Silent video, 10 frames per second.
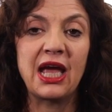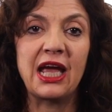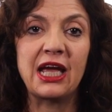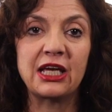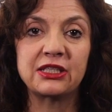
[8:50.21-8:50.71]

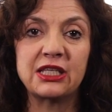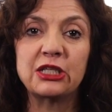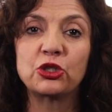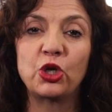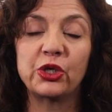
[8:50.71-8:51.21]
is
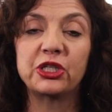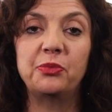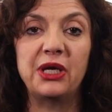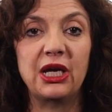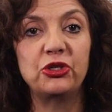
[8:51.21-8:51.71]
there's going to
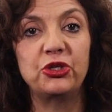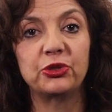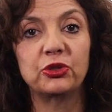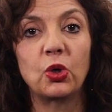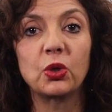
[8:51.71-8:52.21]
be a
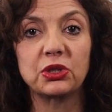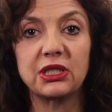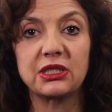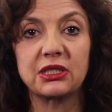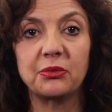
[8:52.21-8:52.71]
dual court
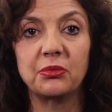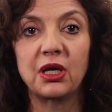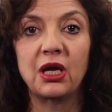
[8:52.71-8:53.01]
system